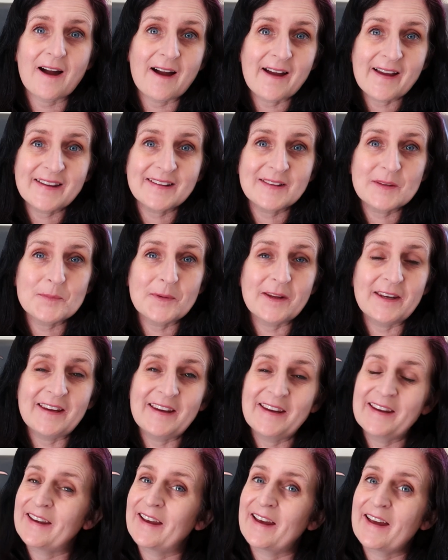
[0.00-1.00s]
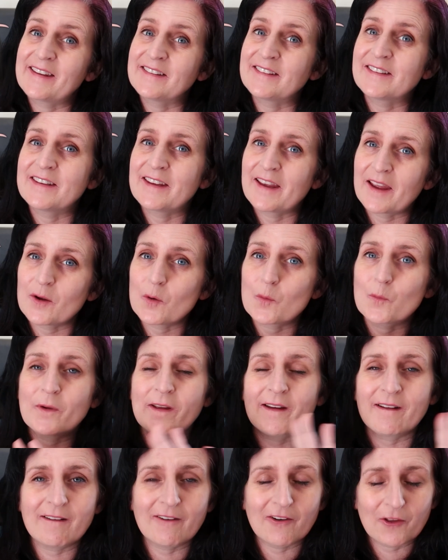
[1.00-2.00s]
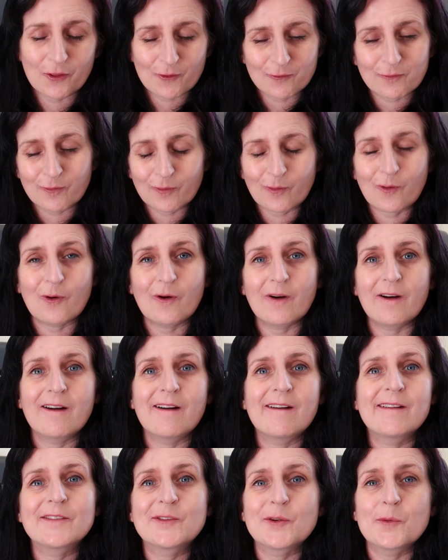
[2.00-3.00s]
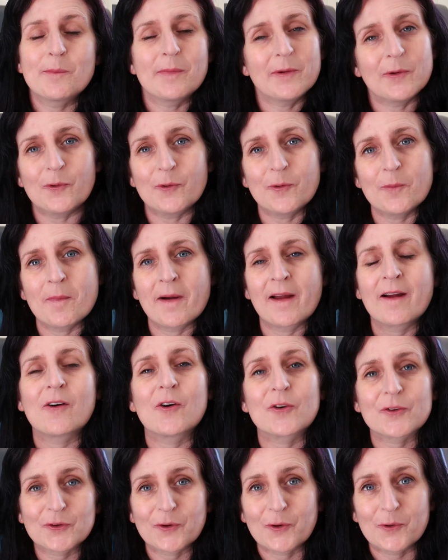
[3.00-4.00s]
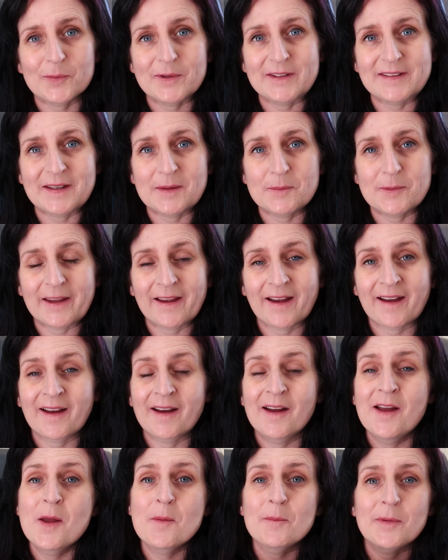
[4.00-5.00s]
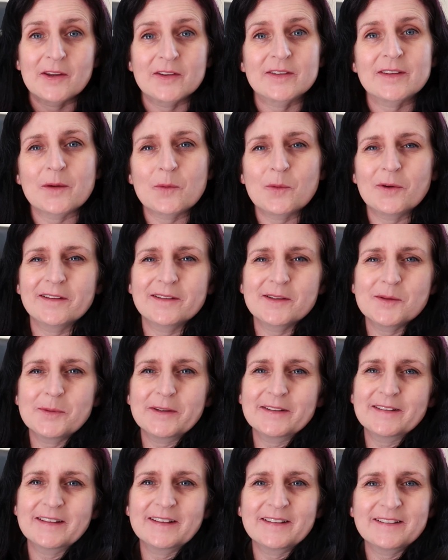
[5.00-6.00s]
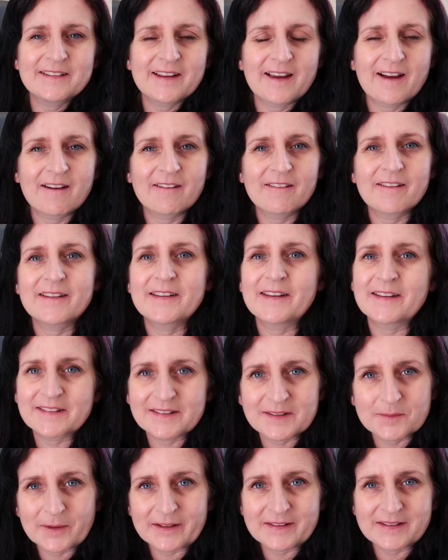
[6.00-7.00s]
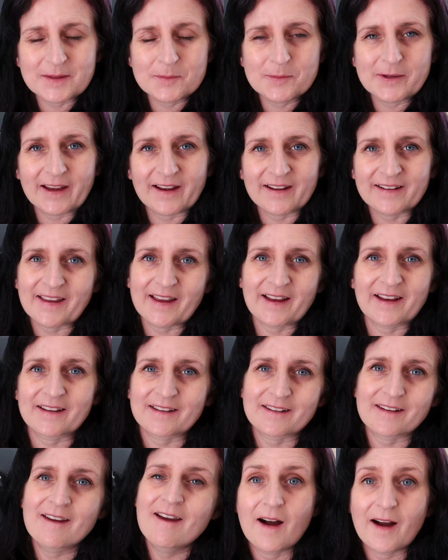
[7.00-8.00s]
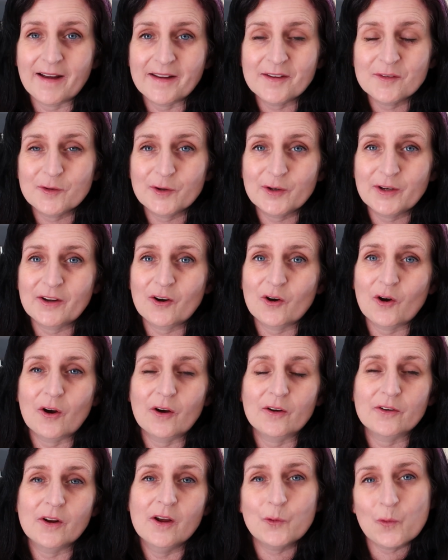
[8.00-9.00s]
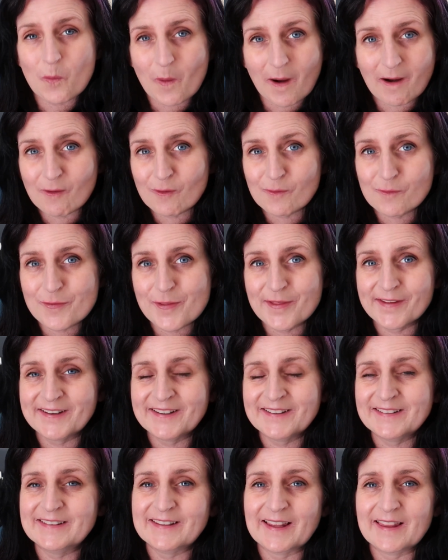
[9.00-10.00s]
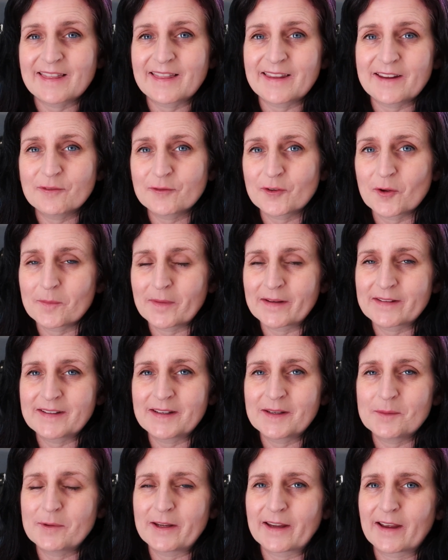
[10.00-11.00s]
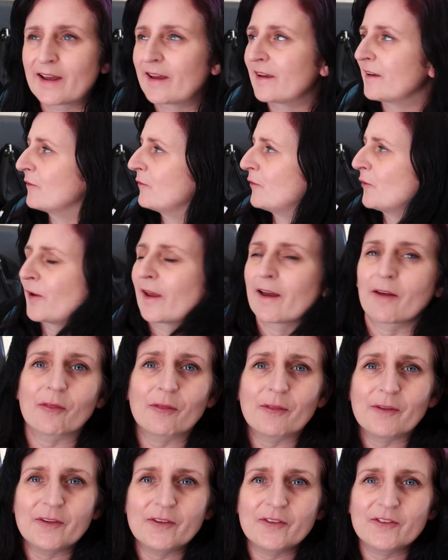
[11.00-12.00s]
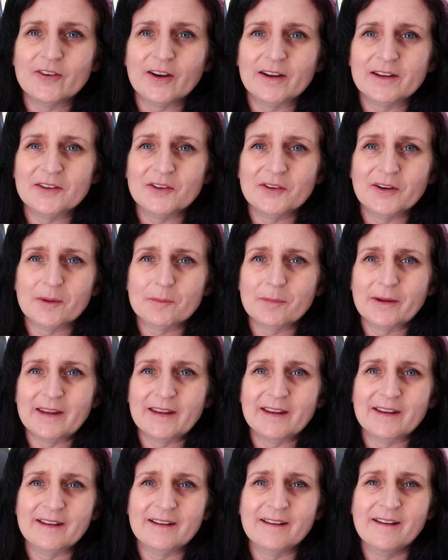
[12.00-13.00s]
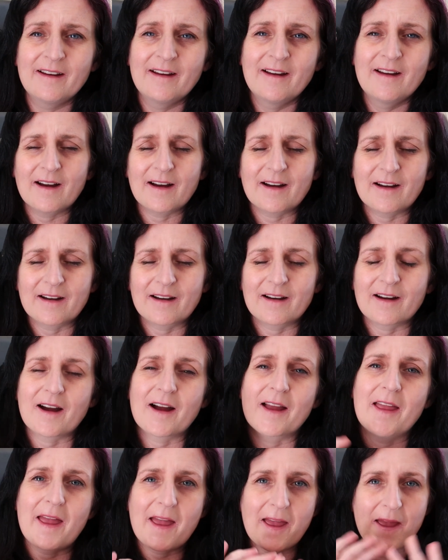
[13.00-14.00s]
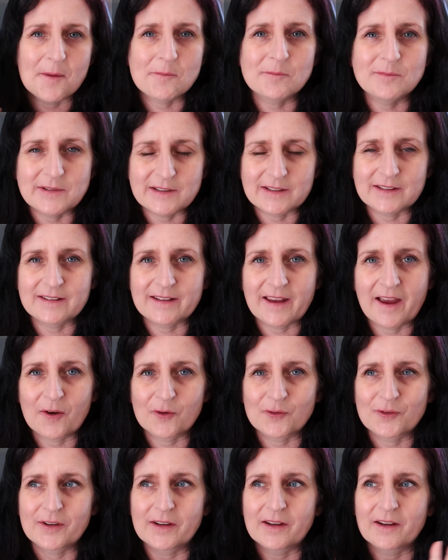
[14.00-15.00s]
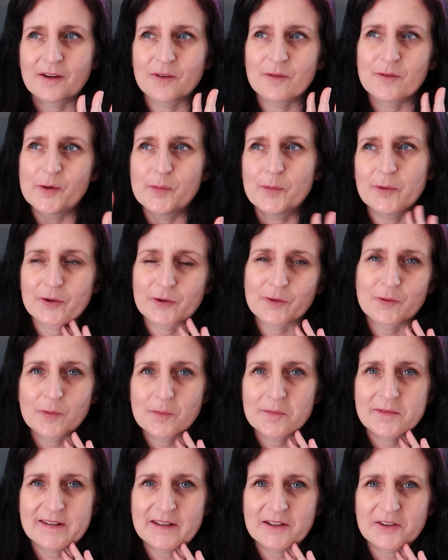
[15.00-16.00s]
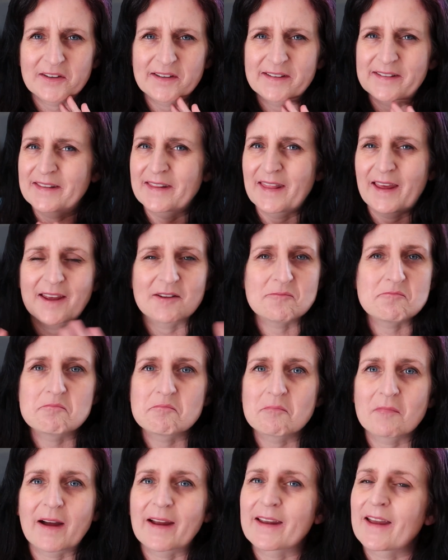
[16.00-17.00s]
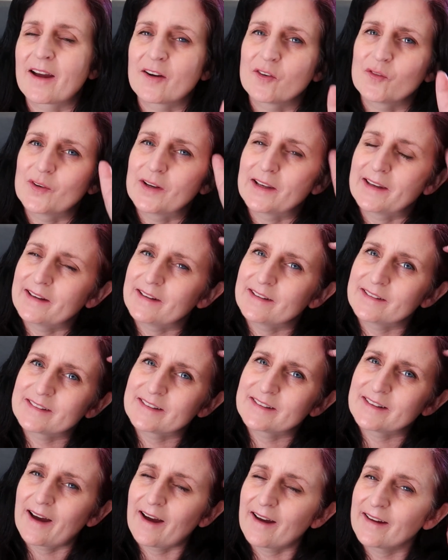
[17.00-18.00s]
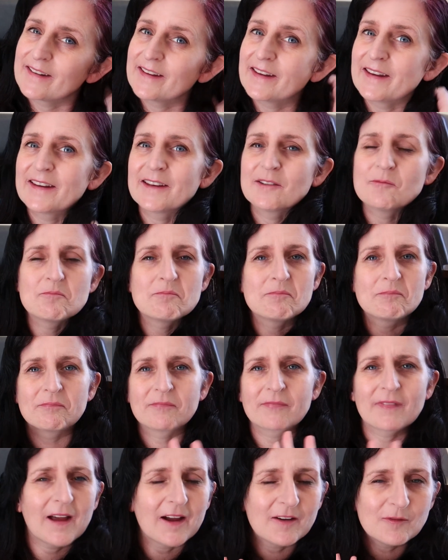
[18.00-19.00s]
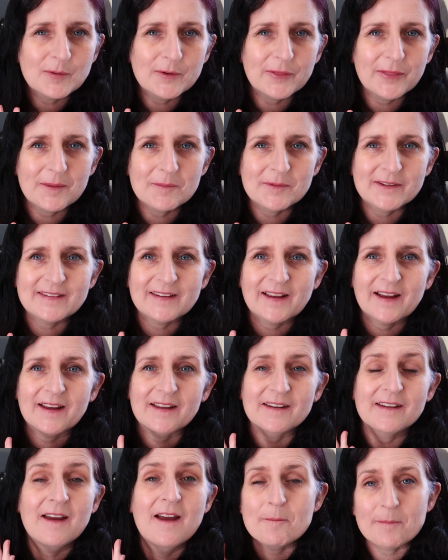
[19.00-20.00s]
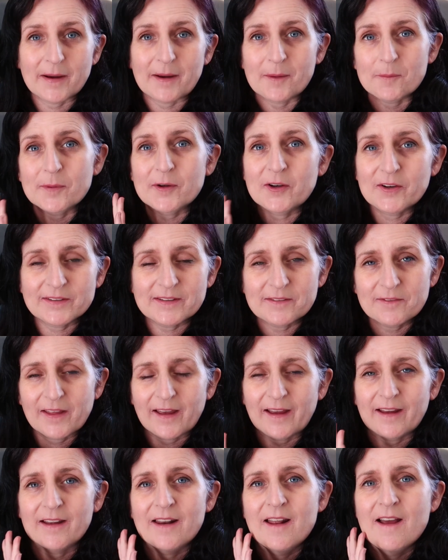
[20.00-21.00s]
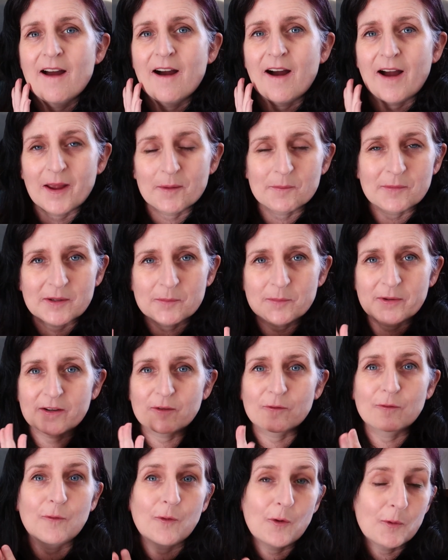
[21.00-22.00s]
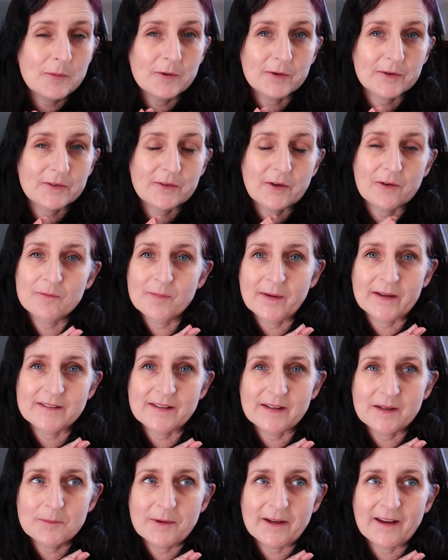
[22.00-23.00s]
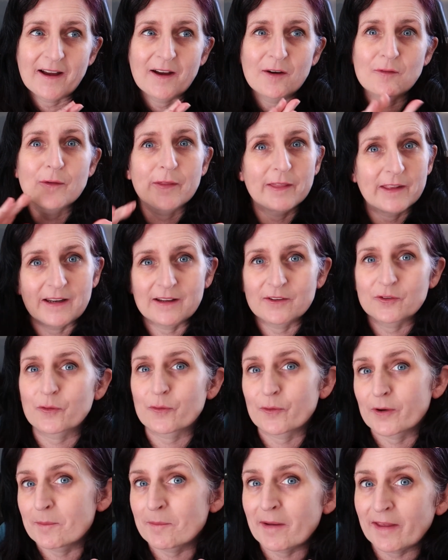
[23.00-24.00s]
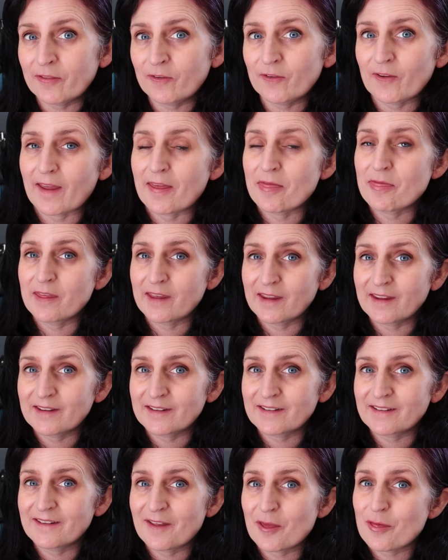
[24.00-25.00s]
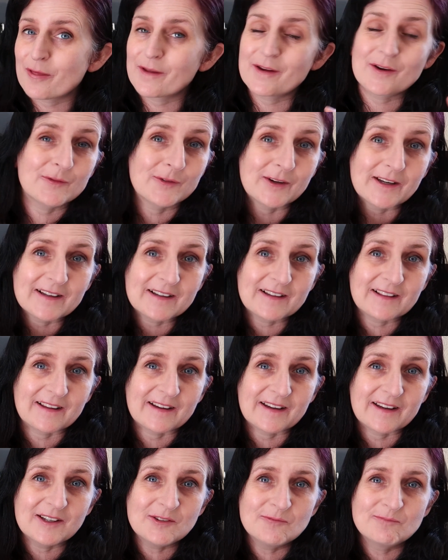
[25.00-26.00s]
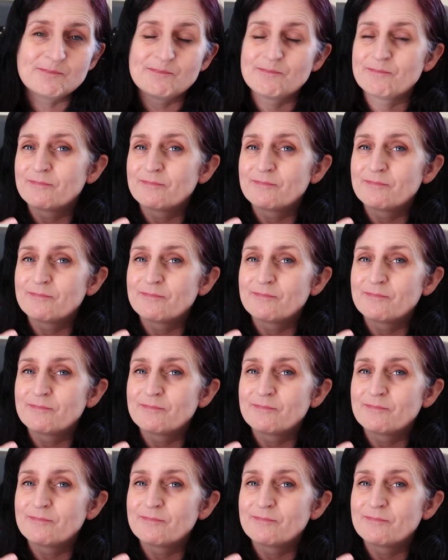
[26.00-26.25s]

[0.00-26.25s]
Hi, it's Penny here, and today we are on the floor to build my October TBR because I wanted to be sitting down next to my TBR cat. I have only got 12 things left on my TBR if you count this chunker up here. I am discounting a few books from series that I can't really start yet. I've put them aside, but because of that, I'm going to pick 4 books off my TBR for the next 3 months, and then theoretically,